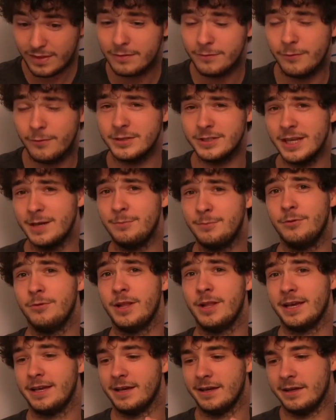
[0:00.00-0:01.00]
for example,
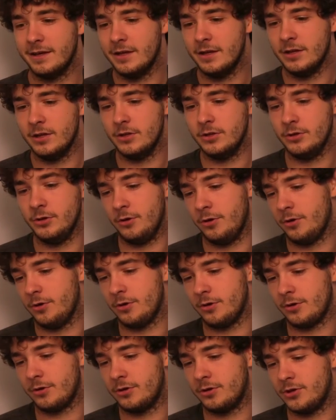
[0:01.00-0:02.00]
like
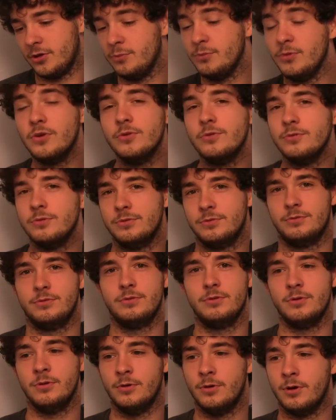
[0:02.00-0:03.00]
your commute
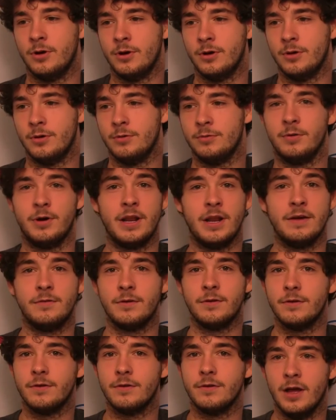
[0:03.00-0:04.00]
or
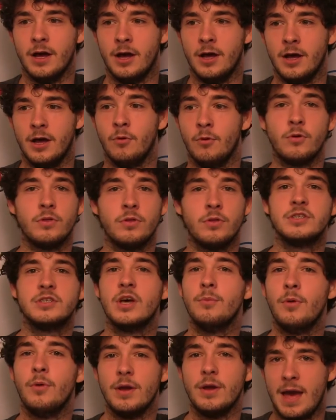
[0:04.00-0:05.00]
whatever, um, or the
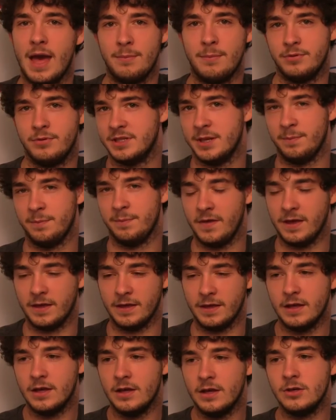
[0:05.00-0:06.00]
subway map or something.
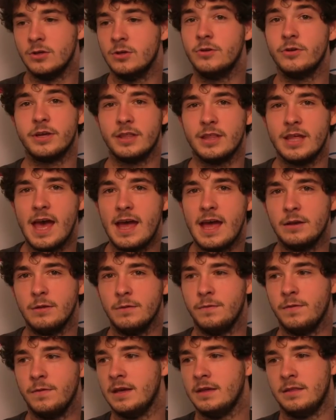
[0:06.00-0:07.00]
You look at that and
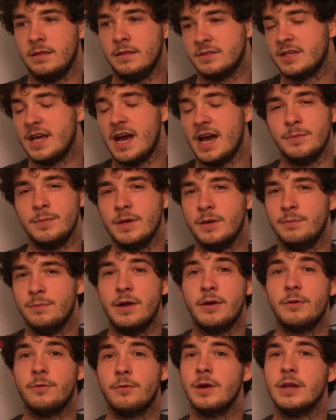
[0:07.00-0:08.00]
you think there's got to be a
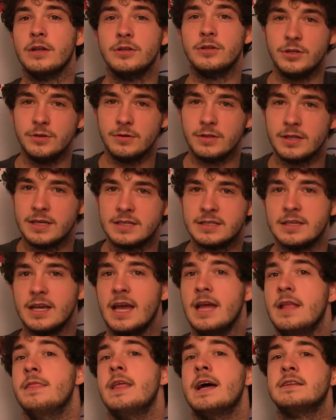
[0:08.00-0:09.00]
better way to do this,
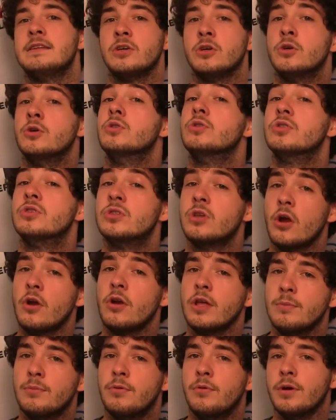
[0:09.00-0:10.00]
and that's a good
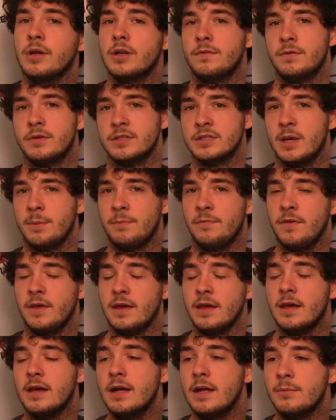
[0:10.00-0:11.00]
starting point for
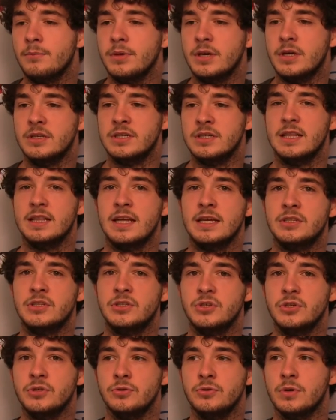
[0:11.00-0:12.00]
something because it
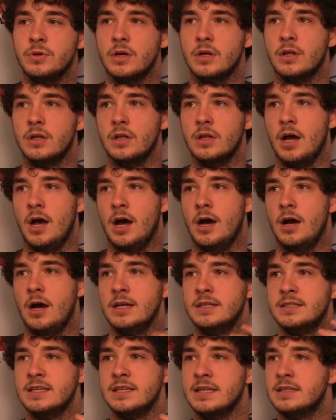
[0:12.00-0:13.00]
lets you. Uh,
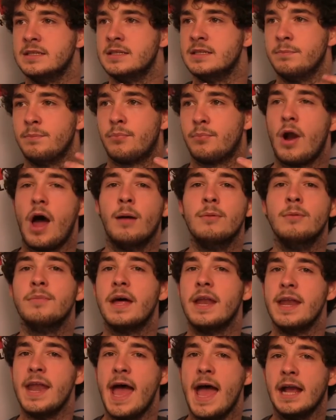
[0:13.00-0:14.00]
it's it's a problem
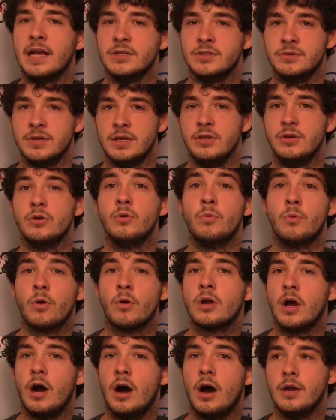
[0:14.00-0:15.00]
that nags you that you can
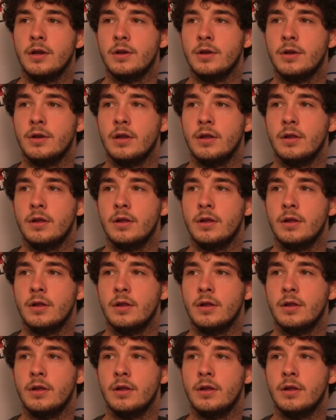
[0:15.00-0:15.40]
work on